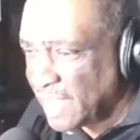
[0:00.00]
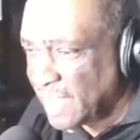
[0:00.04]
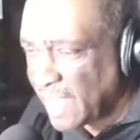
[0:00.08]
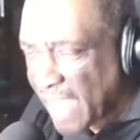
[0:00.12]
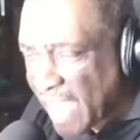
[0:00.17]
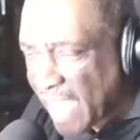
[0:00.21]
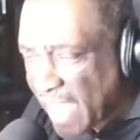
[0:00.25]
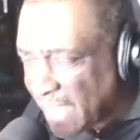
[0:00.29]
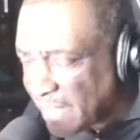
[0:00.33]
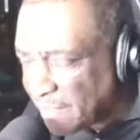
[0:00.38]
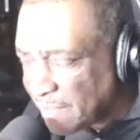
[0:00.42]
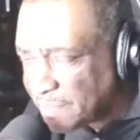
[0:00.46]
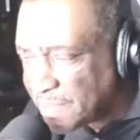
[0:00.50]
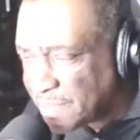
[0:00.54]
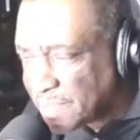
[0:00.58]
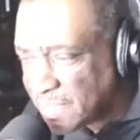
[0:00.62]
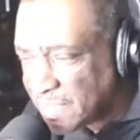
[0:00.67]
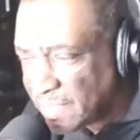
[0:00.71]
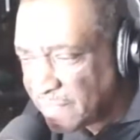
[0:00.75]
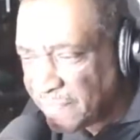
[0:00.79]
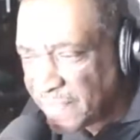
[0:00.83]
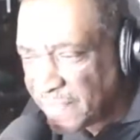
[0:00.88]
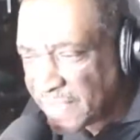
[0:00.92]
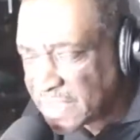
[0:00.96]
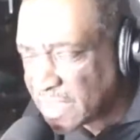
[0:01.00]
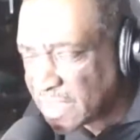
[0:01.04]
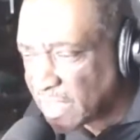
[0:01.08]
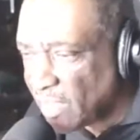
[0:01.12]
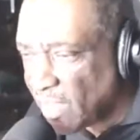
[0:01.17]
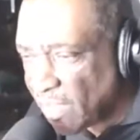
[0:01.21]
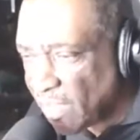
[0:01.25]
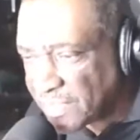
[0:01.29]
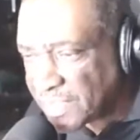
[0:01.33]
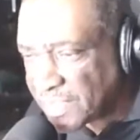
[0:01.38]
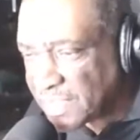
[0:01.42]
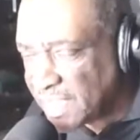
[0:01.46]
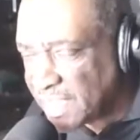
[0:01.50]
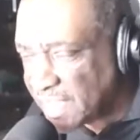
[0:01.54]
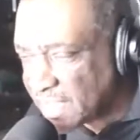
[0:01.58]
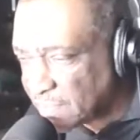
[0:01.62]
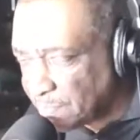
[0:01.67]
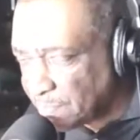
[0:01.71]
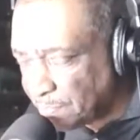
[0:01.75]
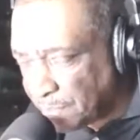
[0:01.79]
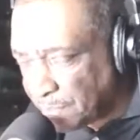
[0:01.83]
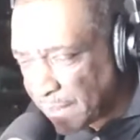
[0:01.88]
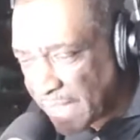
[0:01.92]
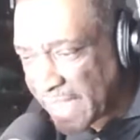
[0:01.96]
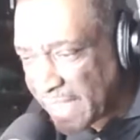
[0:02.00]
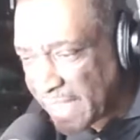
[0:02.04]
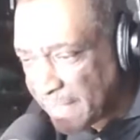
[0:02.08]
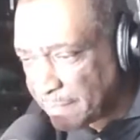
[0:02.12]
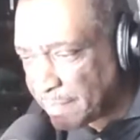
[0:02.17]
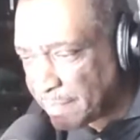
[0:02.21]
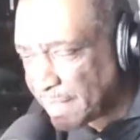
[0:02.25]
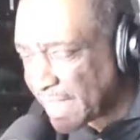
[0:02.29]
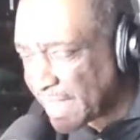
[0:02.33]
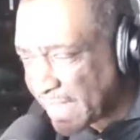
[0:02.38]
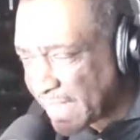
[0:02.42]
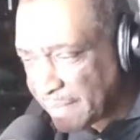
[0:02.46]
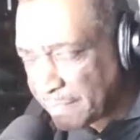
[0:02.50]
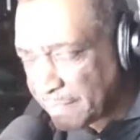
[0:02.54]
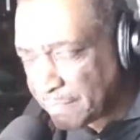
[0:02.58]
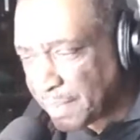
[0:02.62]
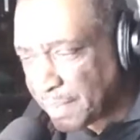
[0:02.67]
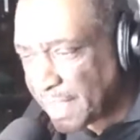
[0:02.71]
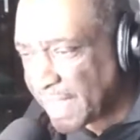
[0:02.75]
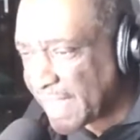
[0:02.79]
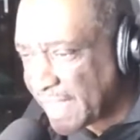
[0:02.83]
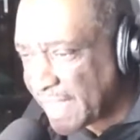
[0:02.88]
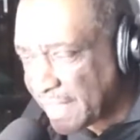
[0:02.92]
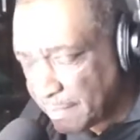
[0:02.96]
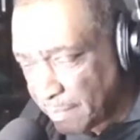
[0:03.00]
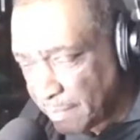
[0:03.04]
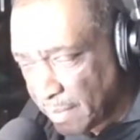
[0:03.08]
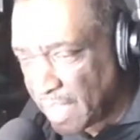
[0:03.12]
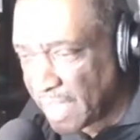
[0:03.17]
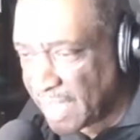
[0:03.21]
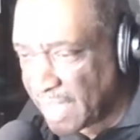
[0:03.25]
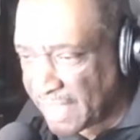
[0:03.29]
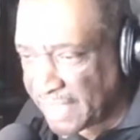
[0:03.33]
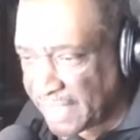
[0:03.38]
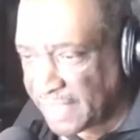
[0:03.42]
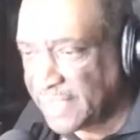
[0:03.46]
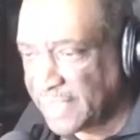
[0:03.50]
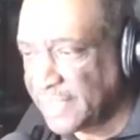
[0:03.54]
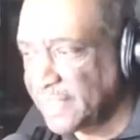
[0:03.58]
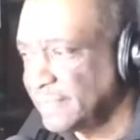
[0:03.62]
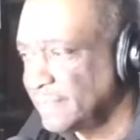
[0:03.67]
Adam Schiff has lost his blank, blank, blank mind.